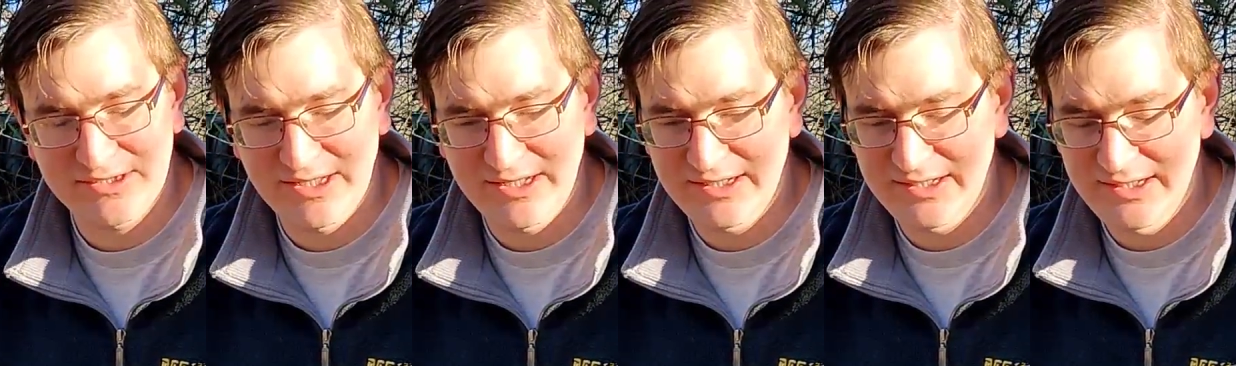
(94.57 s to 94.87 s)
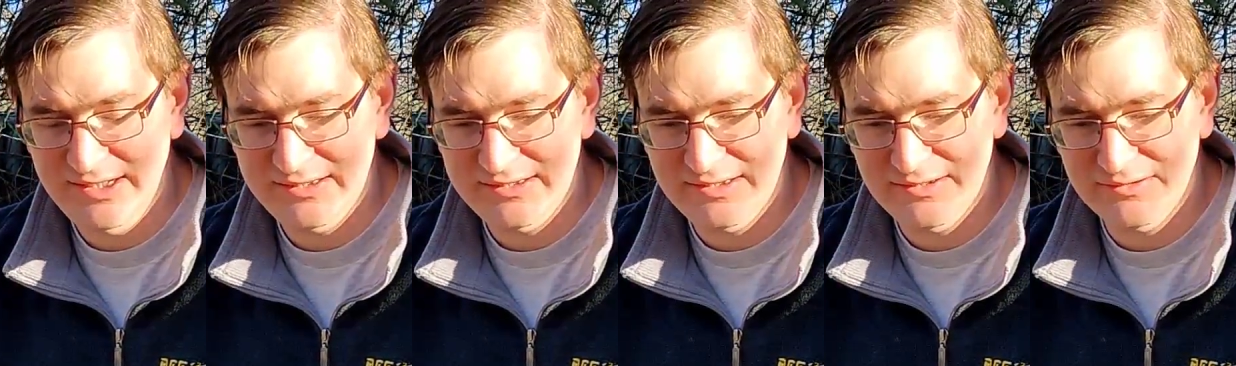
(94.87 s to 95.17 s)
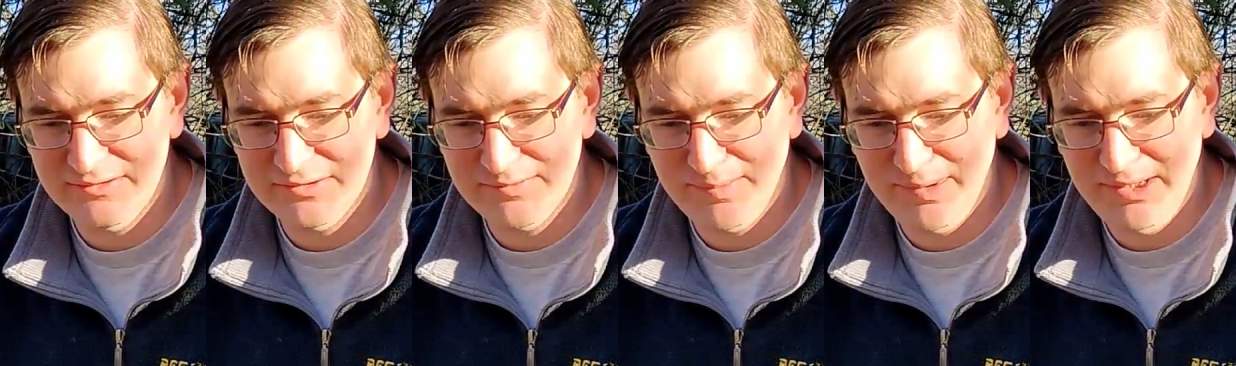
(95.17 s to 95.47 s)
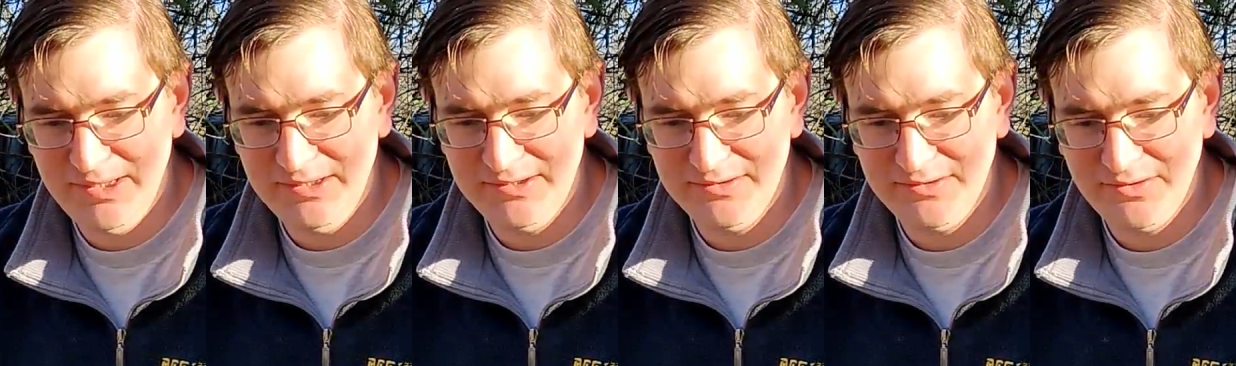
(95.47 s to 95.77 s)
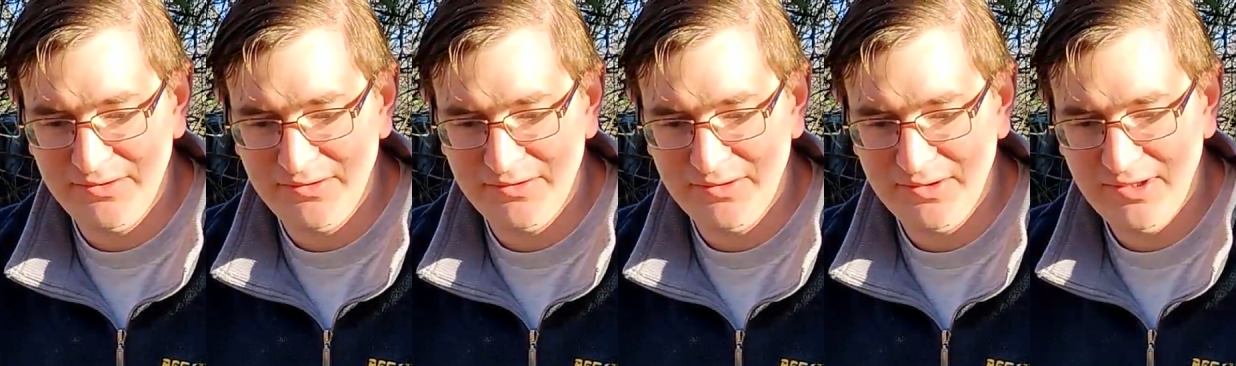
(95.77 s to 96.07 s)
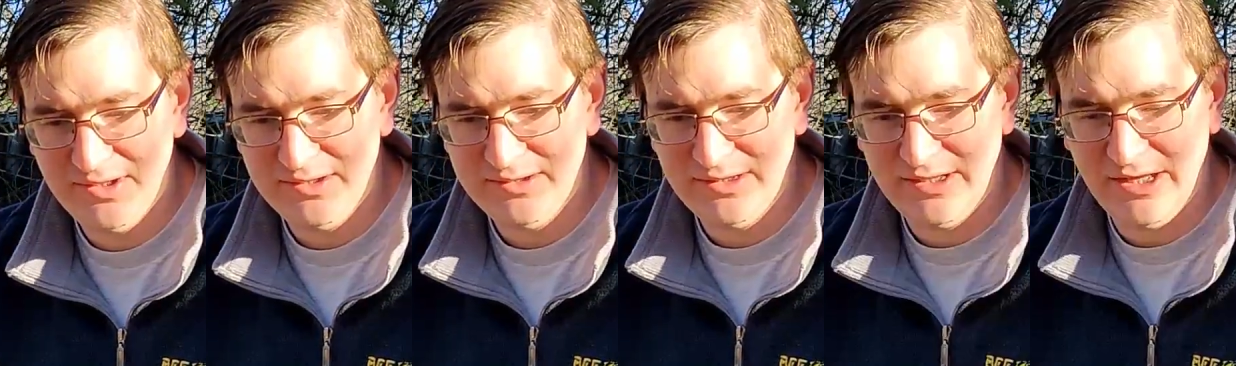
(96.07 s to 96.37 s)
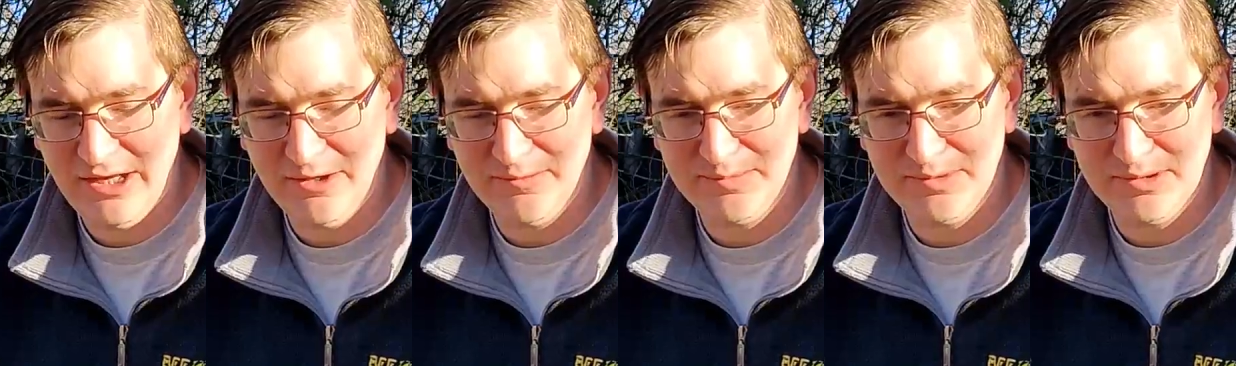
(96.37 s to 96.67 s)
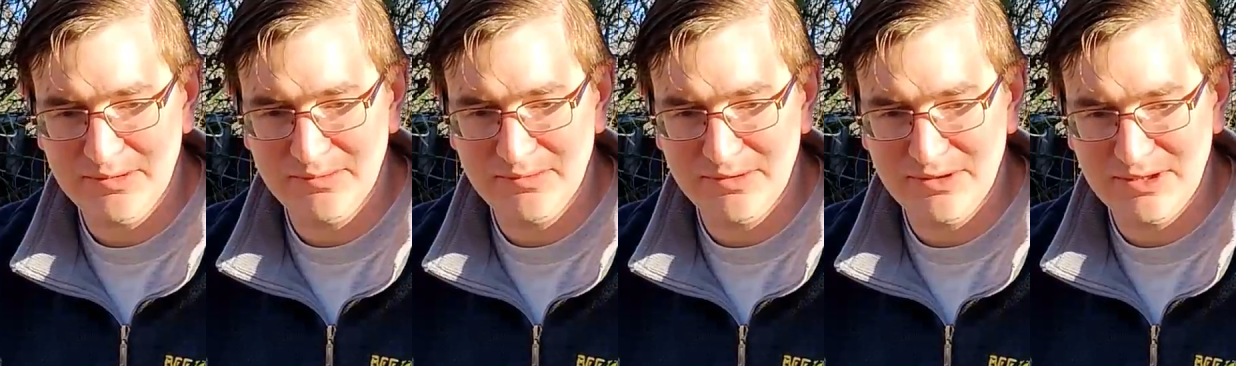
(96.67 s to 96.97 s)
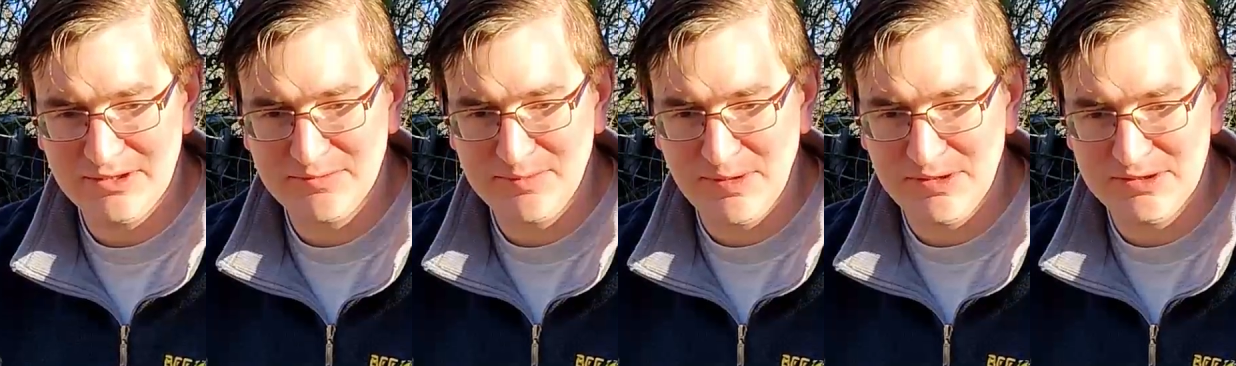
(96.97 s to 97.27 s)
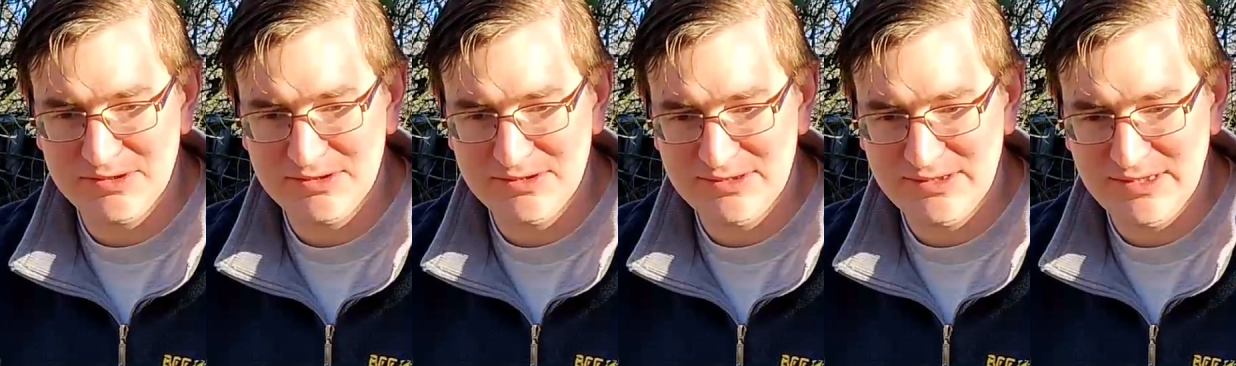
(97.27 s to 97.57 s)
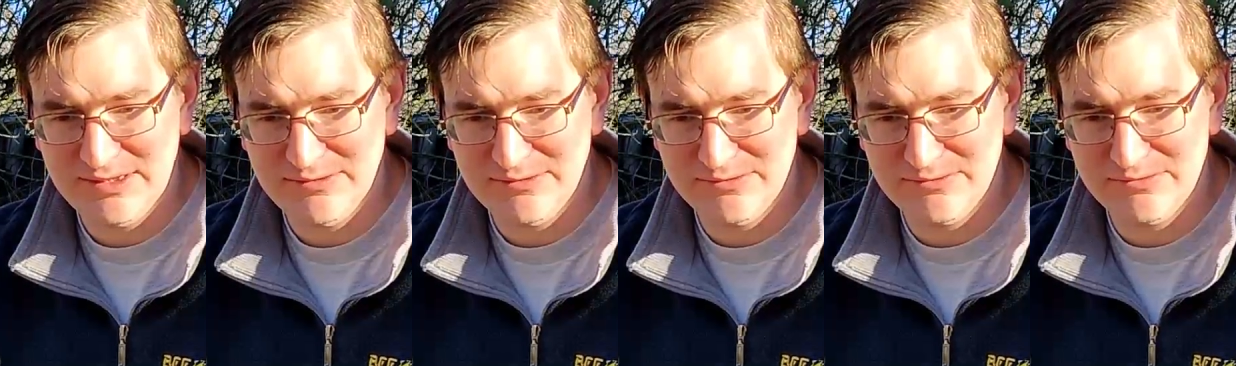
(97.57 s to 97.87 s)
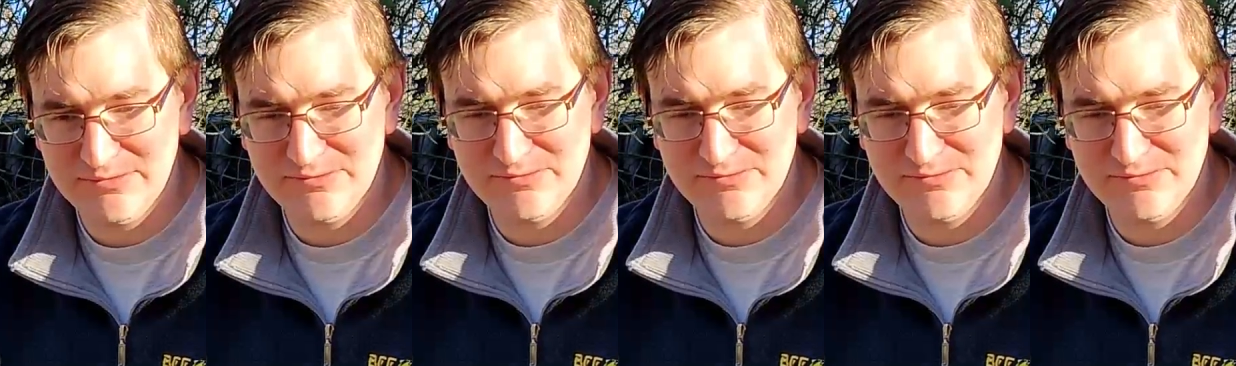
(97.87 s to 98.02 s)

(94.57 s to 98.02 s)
They need those bees to help them especially get